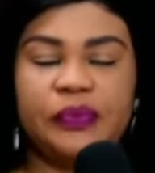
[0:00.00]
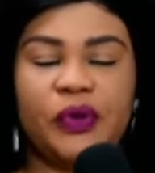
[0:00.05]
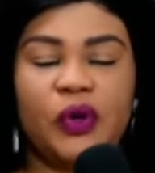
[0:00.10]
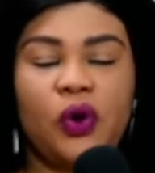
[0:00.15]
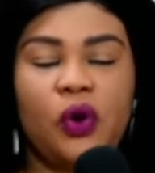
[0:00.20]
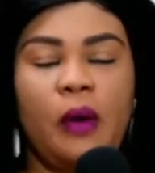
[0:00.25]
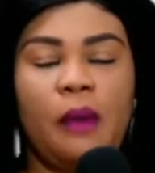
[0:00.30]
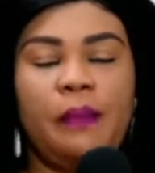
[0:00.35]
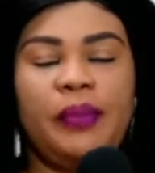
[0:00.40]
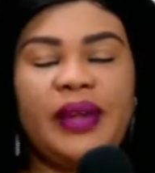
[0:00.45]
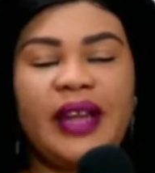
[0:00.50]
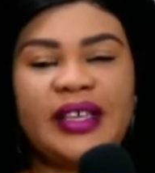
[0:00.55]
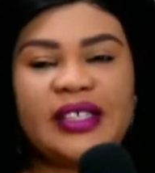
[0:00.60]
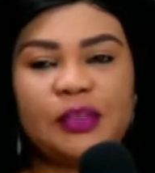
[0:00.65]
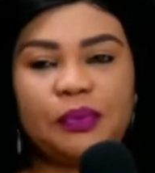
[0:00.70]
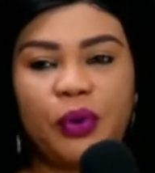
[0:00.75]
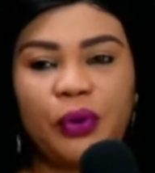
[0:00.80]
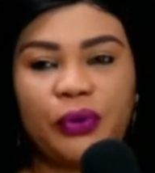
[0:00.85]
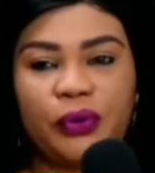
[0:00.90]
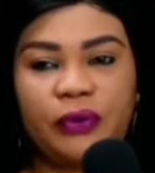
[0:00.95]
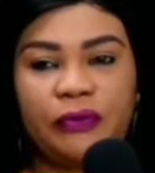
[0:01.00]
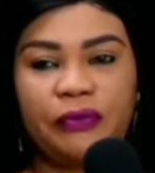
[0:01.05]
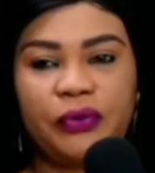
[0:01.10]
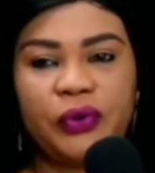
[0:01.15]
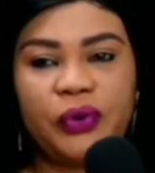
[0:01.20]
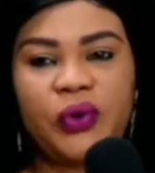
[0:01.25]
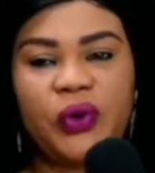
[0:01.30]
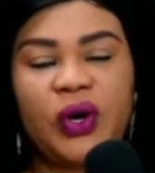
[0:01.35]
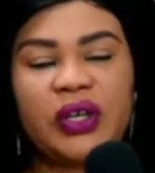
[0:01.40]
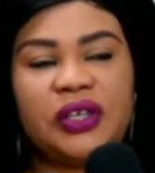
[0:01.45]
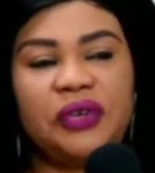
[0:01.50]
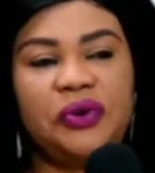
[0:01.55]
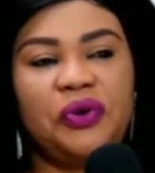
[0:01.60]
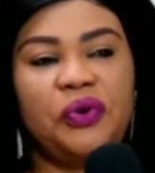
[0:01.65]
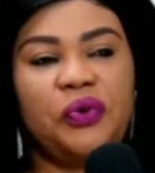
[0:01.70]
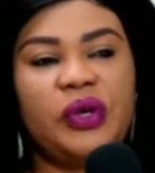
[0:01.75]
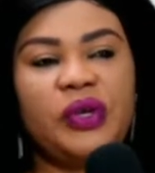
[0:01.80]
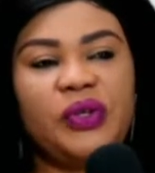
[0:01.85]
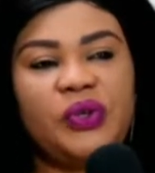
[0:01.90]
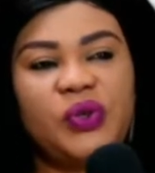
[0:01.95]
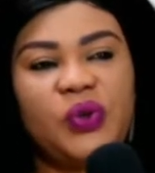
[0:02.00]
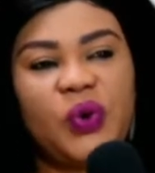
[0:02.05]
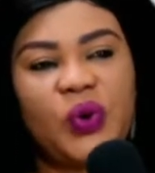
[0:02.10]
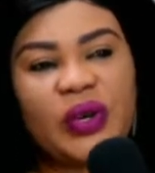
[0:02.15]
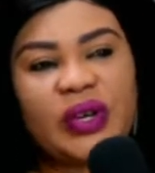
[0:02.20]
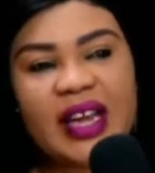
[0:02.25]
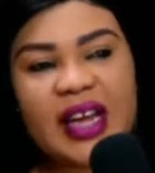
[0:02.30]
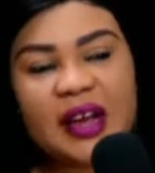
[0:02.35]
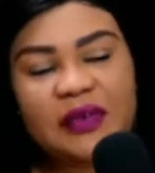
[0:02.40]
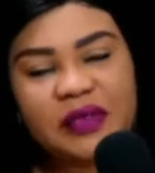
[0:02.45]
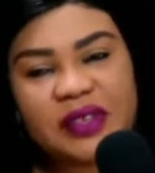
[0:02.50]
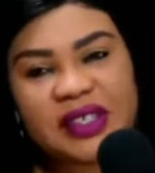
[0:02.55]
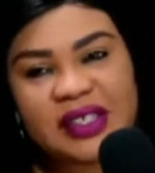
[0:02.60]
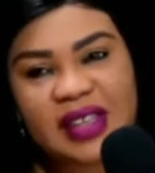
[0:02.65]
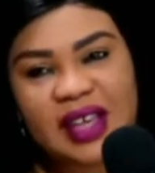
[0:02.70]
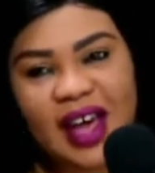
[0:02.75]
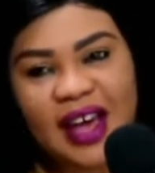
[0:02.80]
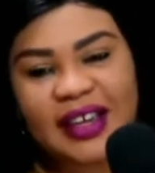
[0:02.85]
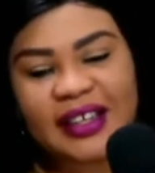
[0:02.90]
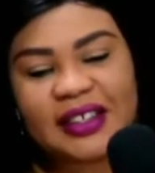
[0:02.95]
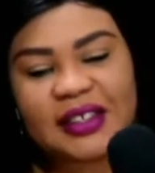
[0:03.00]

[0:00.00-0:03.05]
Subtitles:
God bless both of you. God increase you on every side.